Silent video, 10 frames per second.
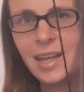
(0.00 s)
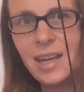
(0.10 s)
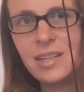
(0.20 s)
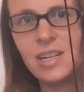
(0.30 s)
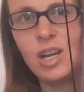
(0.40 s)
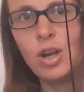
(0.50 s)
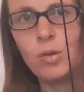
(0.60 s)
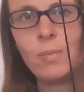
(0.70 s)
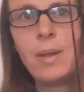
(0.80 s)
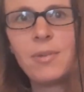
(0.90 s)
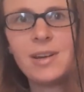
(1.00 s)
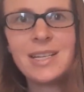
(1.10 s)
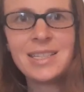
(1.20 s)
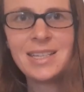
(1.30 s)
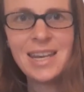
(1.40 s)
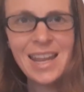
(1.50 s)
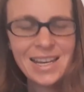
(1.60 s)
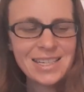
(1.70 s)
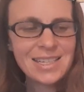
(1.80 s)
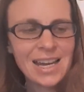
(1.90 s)
it. Remember, it doesn't
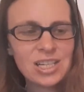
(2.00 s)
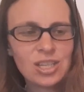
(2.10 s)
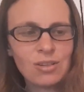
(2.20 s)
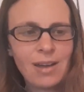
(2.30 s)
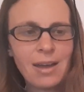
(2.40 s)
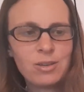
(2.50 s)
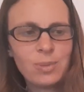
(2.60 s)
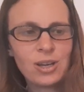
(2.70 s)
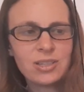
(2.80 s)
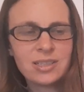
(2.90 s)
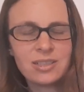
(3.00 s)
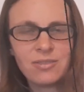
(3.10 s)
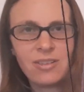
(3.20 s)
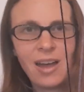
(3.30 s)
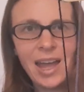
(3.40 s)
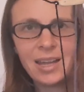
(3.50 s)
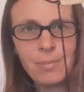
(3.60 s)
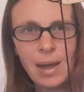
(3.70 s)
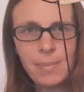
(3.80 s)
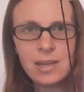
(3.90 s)
need to touch the ground because it's a flying
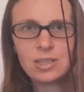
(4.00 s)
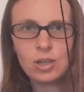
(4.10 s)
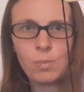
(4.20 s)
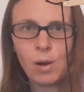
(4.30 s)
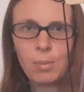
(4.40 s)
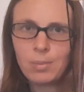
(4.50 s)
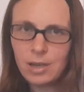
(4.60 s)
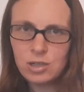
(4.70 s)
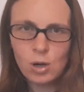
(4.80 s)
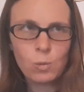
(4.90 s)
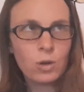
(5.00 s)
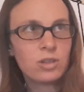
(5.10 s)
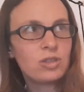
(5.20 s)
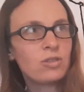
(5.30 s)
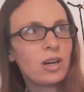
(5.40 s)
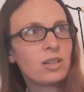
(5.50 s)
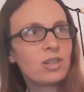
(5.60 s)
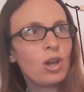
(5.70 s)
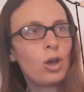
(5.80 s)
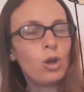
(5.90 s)
puppet, so you probably don't want the strings
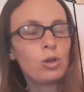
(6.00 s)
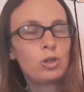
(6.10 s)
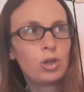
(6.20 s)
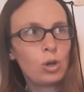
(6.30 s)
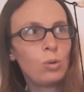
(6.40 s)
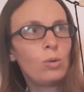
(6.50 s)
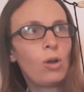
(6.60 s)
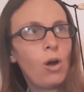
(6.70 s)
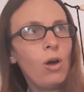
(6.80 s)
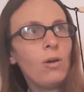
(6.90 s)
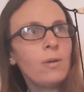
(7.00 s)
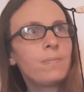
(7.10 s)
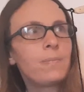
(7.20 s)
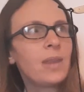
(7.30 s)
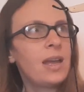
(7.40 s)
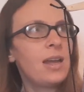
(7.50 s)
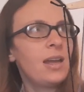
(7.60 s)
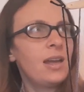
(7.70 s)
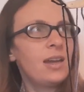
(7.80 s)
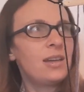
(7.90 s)
too long.
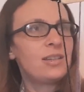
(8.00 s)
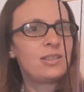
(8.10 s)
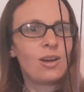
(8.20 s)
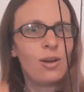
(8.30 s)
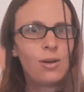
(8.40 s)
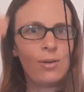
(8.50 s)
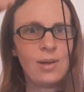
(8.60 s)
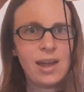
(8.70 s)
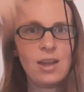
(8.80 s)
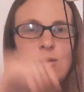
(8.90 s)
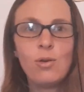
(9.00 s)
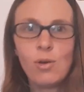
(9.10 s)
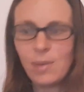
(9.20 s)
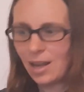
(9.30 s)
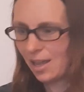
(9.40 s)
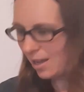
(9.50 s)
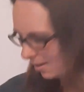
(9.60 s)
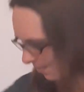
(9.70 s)
So normally